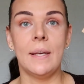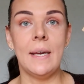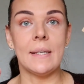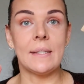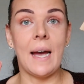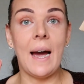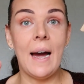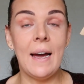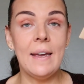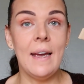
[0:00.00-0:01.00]
Yes,
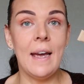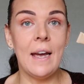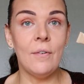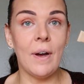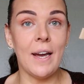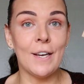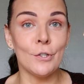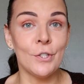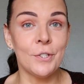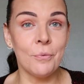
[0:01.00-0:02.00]
I have a
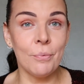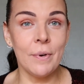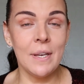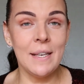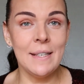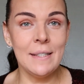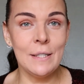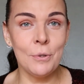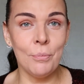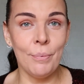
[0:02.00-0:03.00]
three
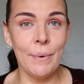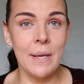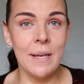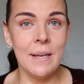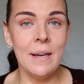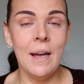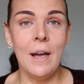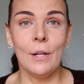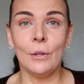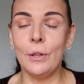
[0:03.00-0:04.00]

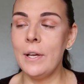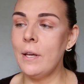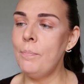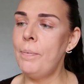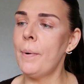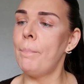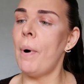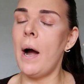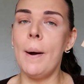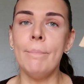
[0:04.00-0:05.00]
lip
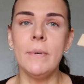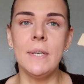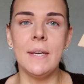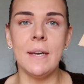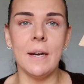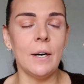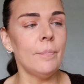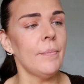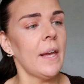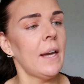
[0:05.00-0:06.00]
balm
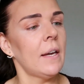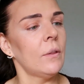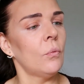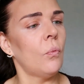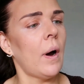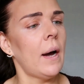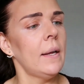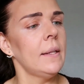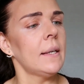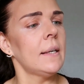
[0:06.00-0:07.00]
here, and
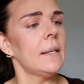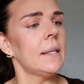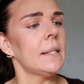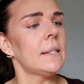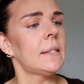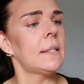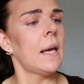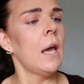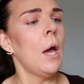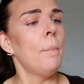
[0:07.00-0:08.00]
one is
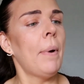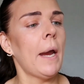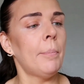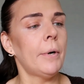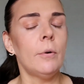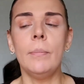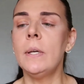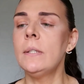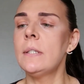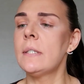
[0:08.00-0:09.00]

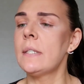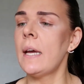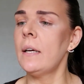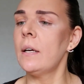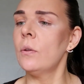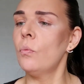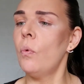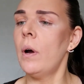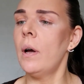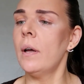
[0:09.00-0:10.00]
peppermint, second
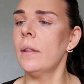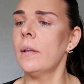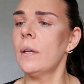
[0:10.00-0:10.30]
one